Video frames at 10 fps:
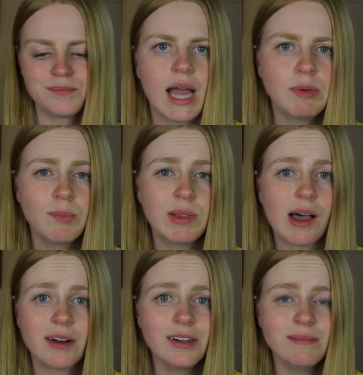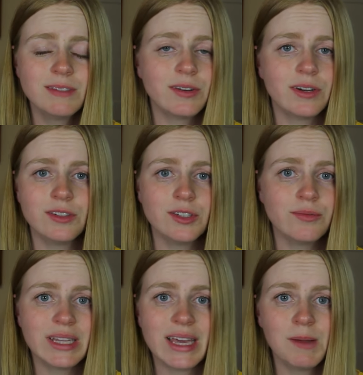I'm a plotter, so it also
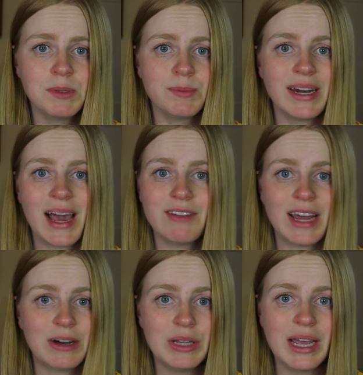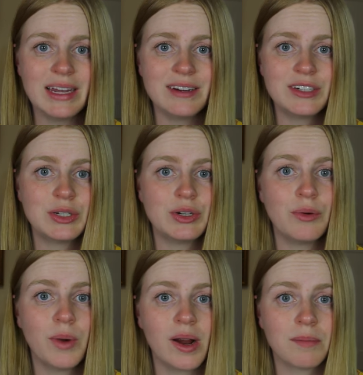really helps me to have an outline and to
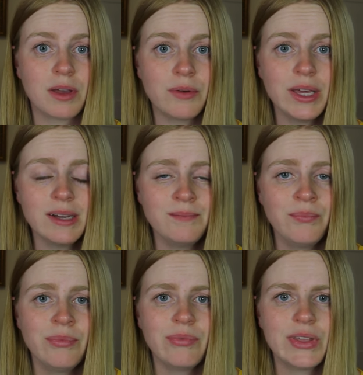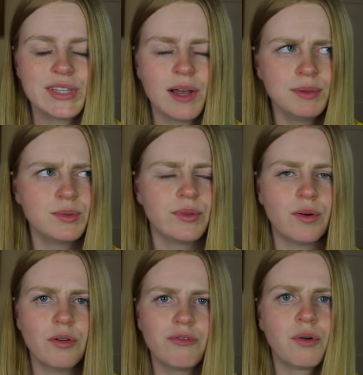know where I'm going. This helps with the
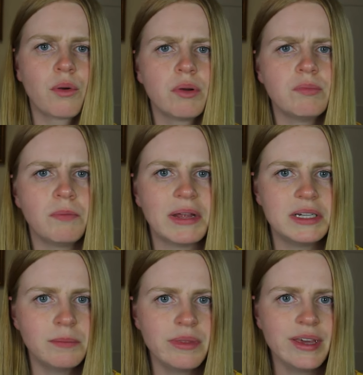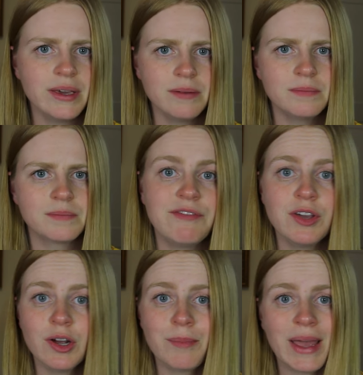whole forward momentum thing. If
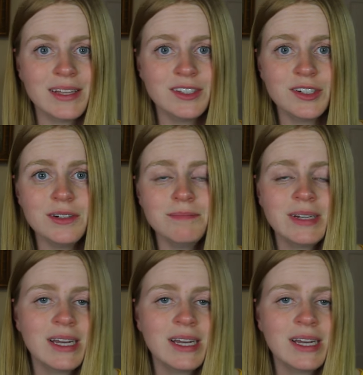you're a pantser,